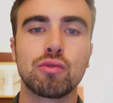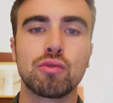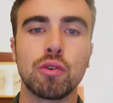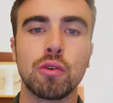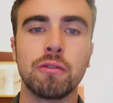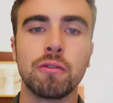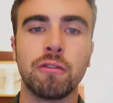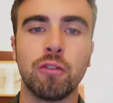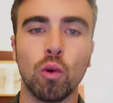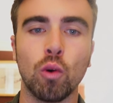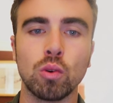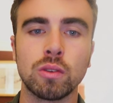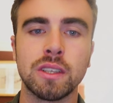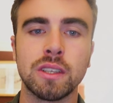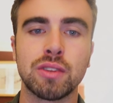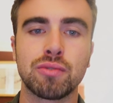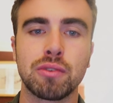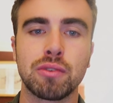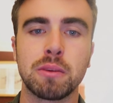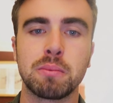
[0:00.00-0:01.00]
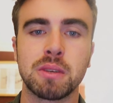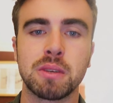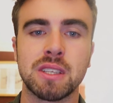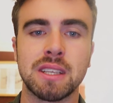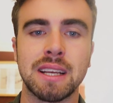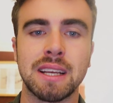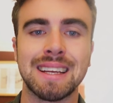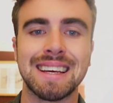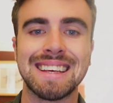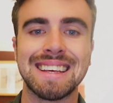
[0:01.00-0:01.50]
grew
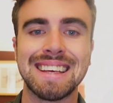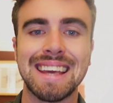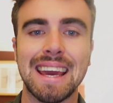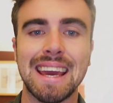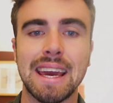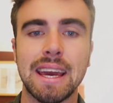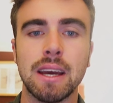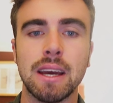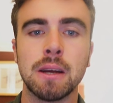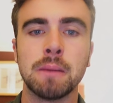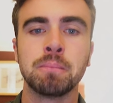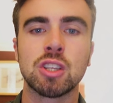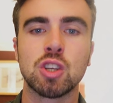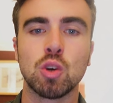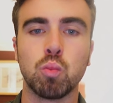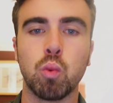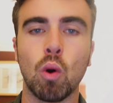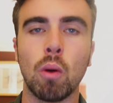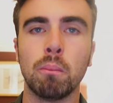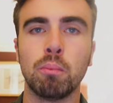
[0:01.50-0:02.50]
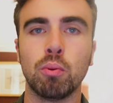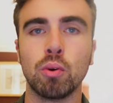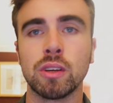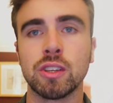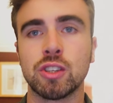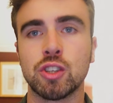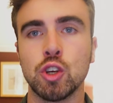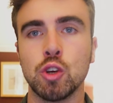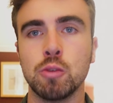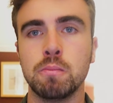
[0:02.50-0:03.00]
43% a year to
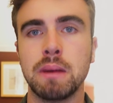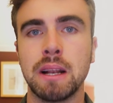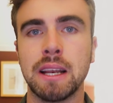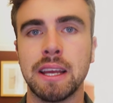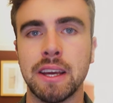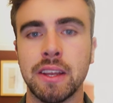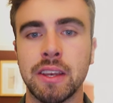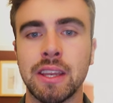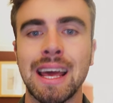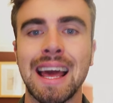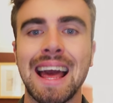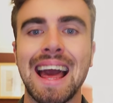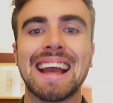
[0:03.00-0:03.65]
1.2 billion,